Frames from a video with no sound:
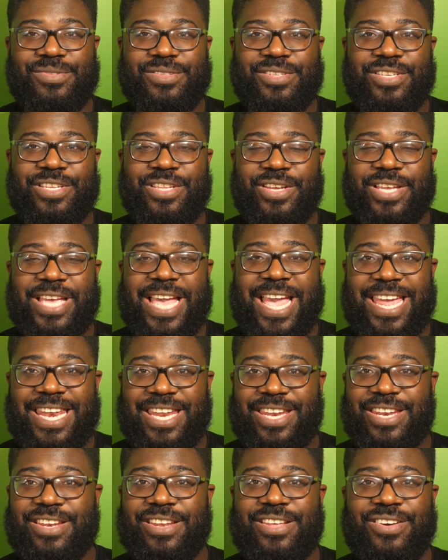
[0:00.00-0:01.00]
you know, getting
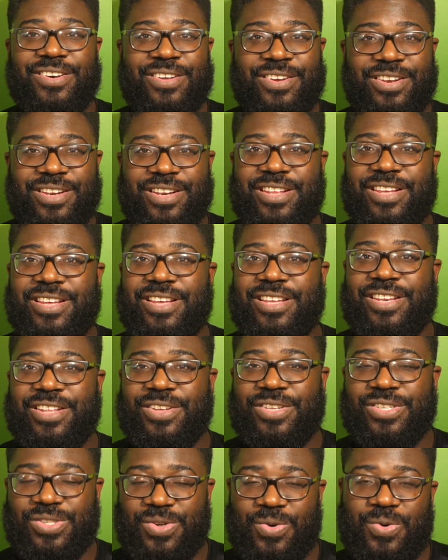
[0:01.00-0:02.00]
in on the
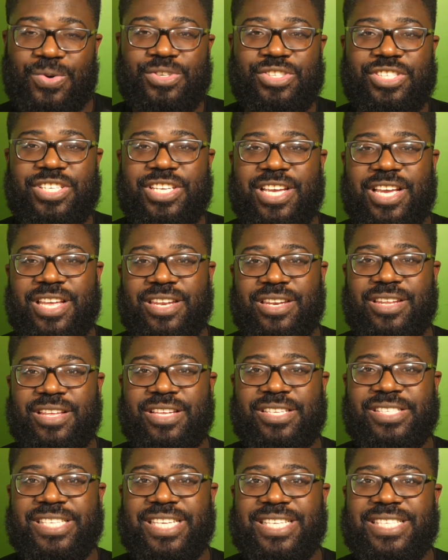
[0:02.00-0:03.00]
score sheet and
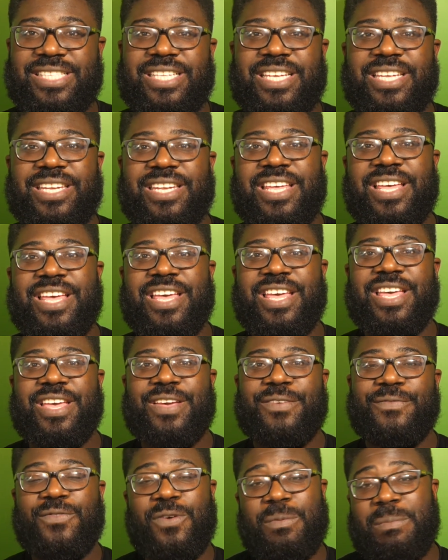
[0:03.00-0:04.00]
assisting
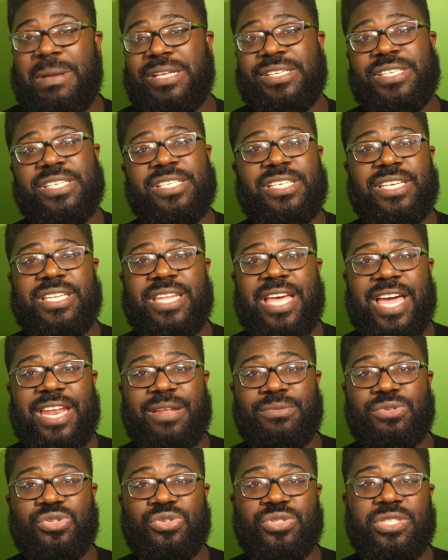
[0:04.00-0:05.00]
for Manchester United.
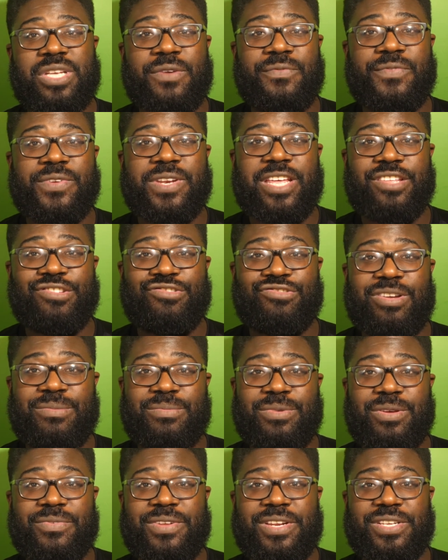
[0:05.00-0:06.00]
I'm sure it's everything they
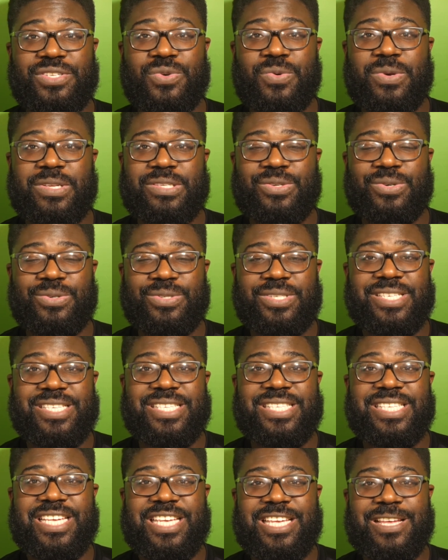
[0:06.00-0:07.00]
dreamed of, and it's always good to
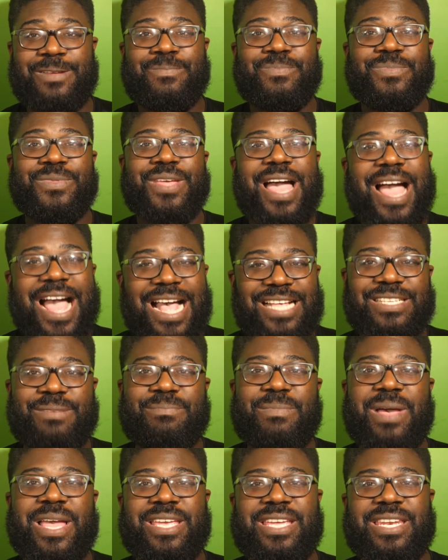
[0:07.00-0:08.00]
see as a
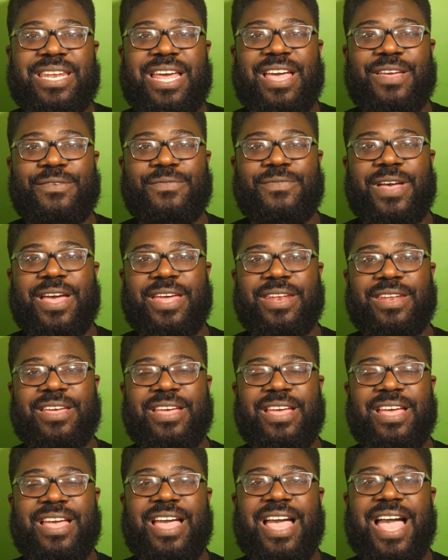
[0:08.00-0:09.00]
Man United fan.
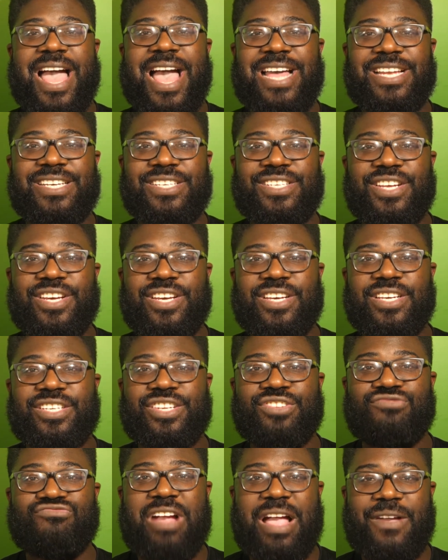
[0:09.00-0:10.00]
And
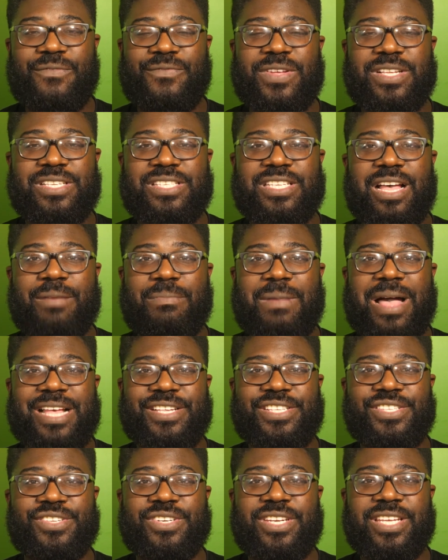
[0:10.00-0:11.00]
to wrap things up,
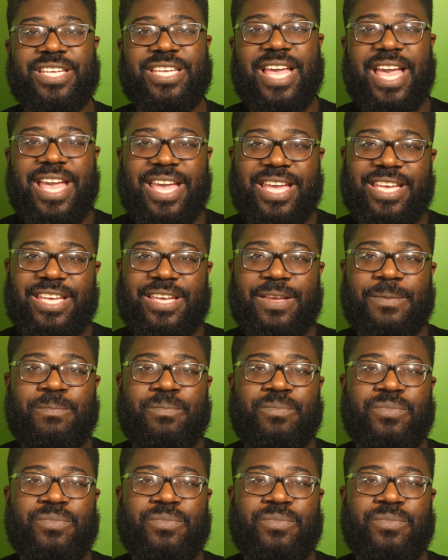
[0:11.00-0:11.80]
icing on the cake,